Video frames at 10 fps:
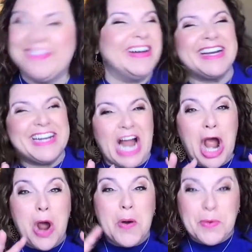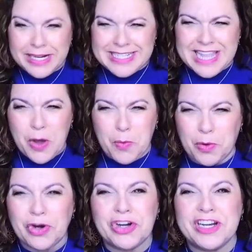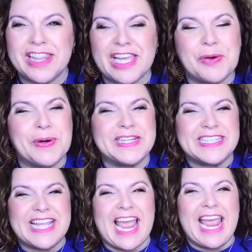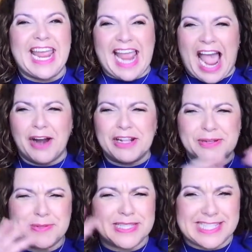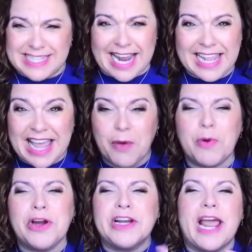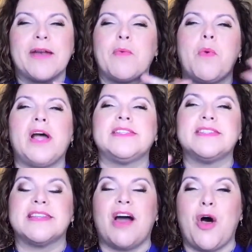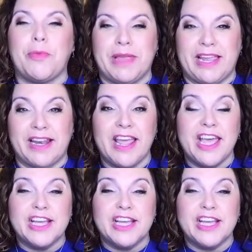What is that word that you were saying? How do you say that word? And what does it all mean?